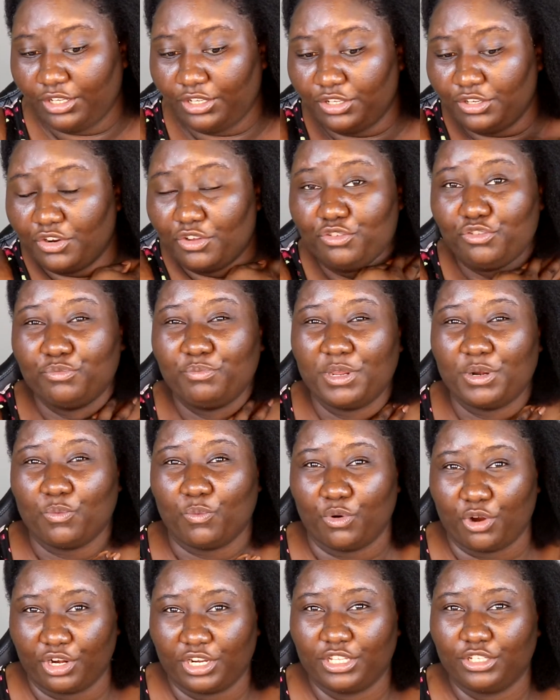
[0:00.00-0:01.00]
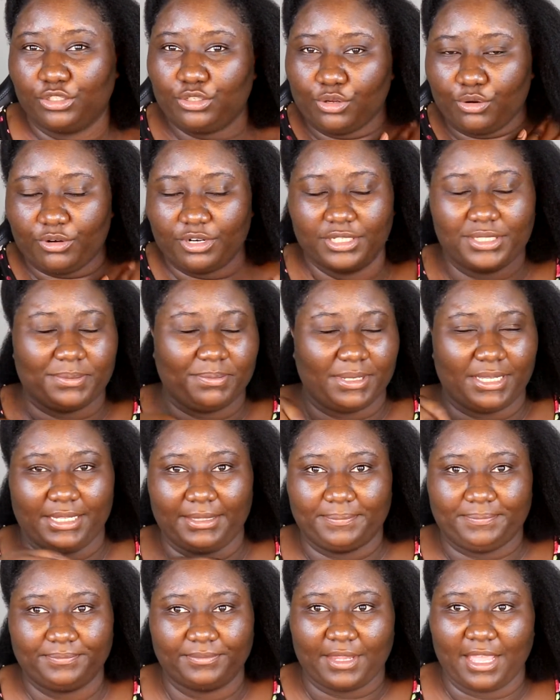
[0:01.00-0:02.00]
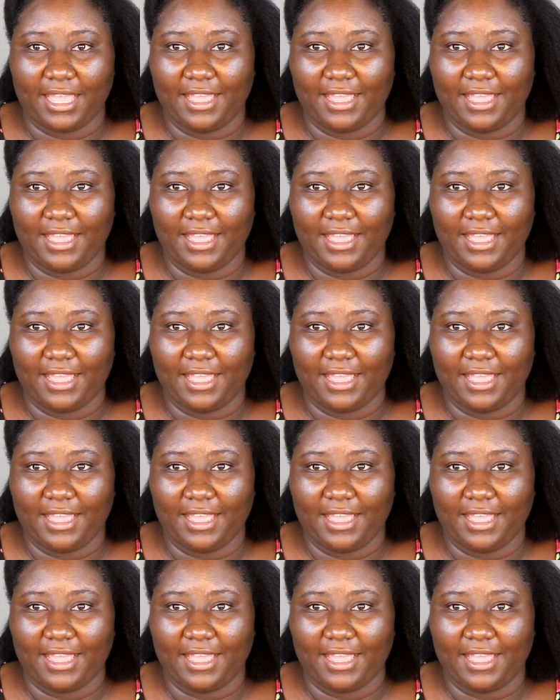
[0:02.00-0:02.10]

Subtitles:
you've been working towards, but